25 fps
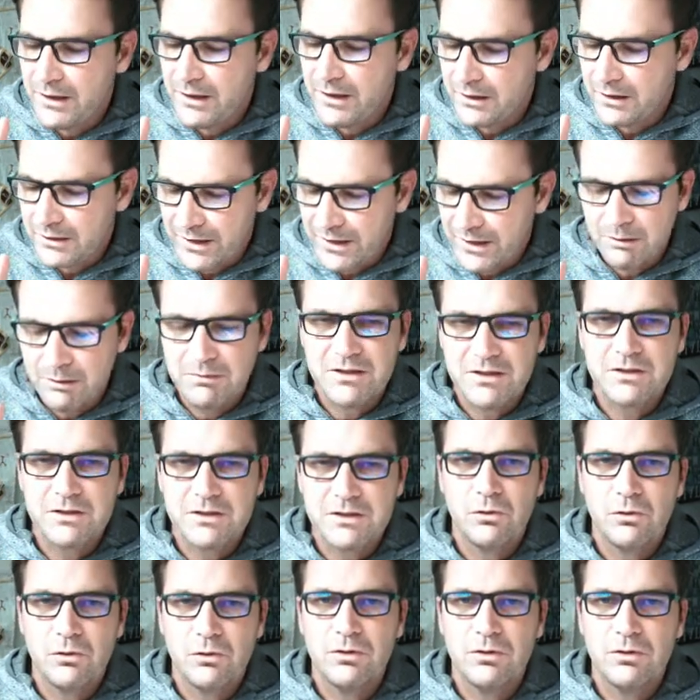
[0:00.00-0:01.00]
It can be
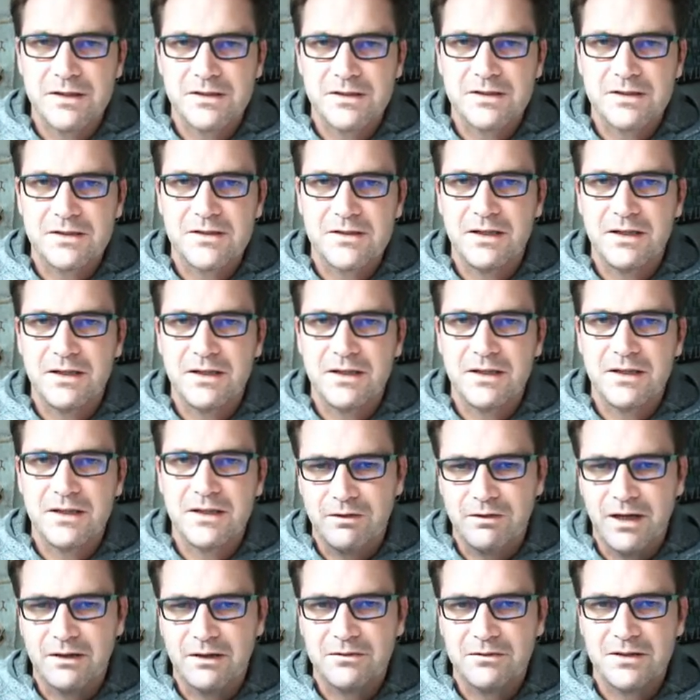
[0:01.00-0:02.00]
small, as I said,
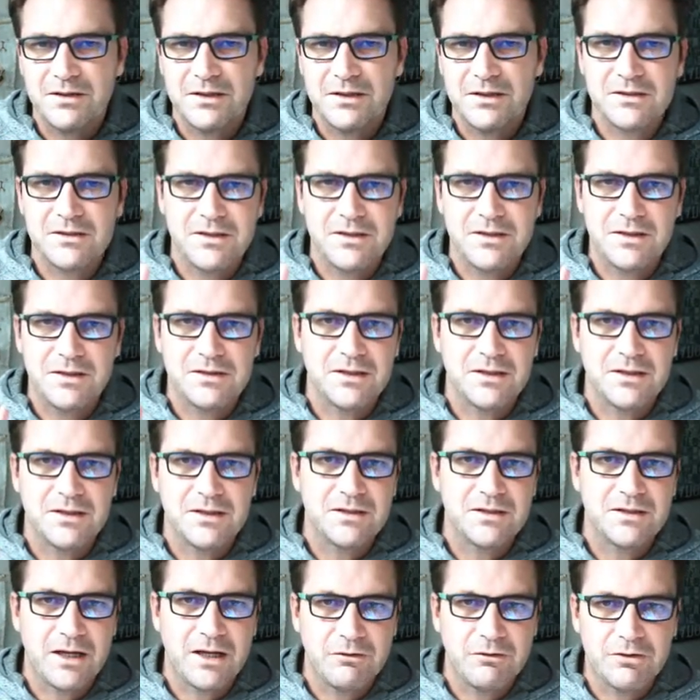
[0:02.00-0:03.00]
5 cents, 10 cents,
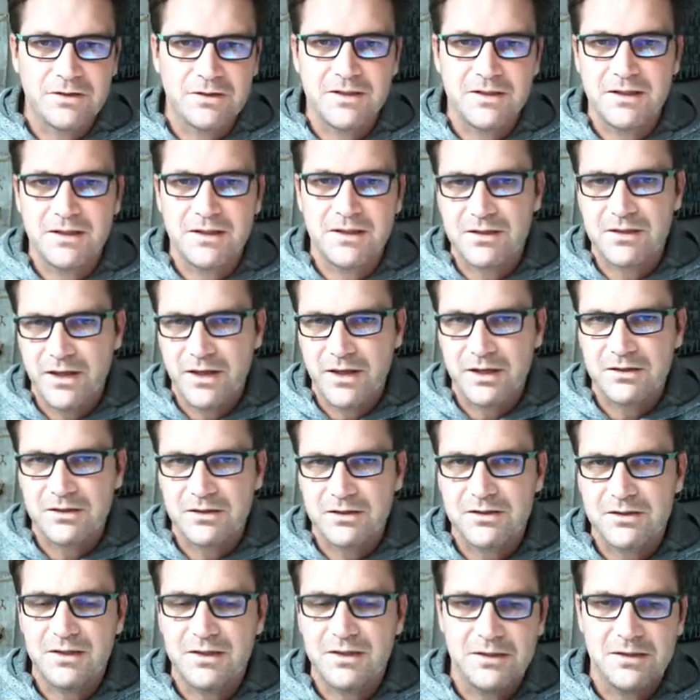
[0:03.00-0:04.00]
100 cents, 1,000
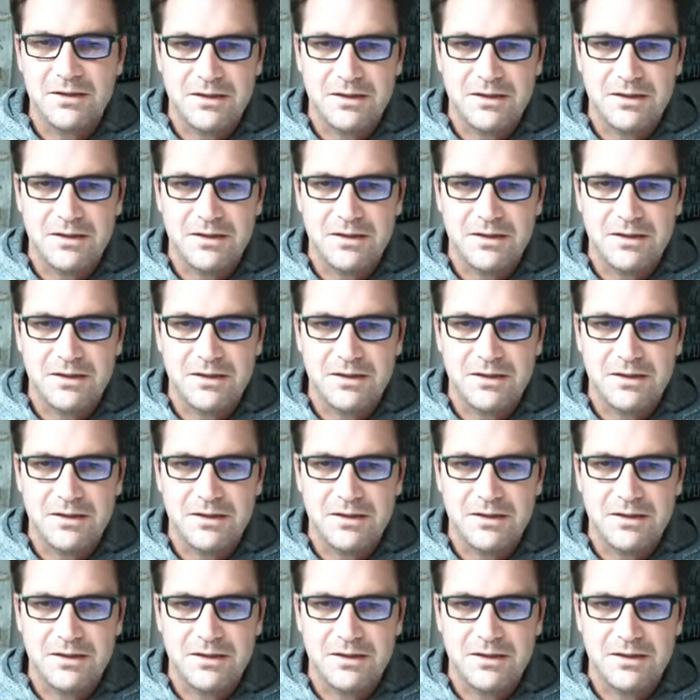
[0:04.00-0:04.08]
cents.